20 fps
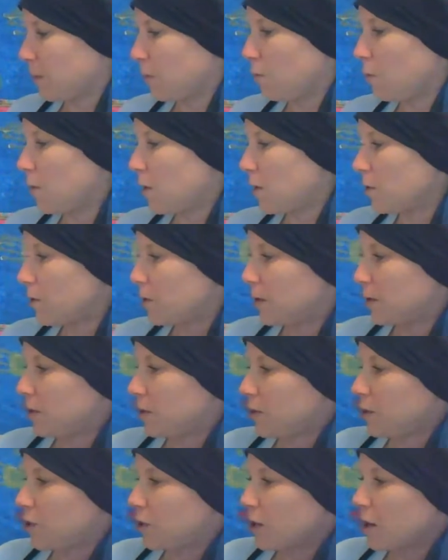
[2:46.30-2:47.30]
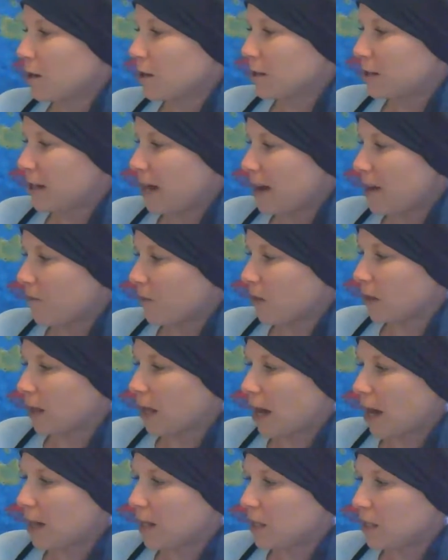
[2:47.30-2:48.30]
Whoa, sharks have a
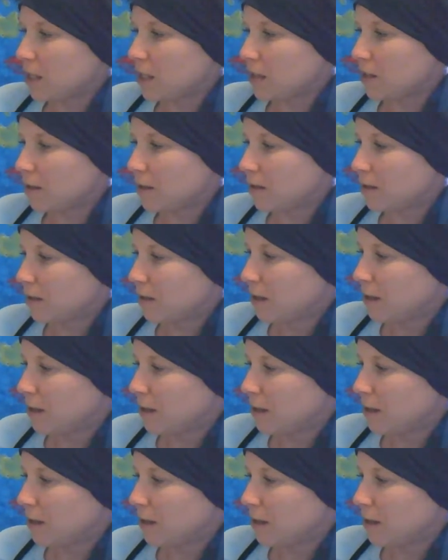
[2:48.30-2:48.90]
lot of teeth.